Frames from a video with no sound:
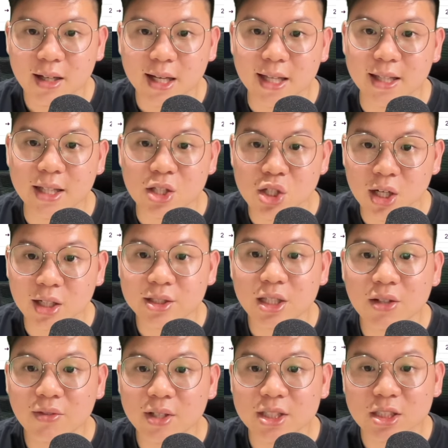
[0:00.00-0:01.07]
And then
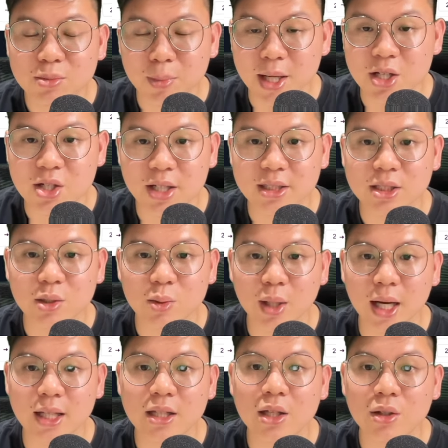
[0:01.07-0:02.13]
Chelsea versus Manchester
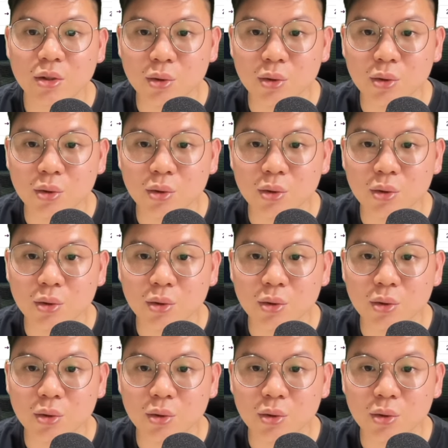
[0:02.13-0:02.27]
United,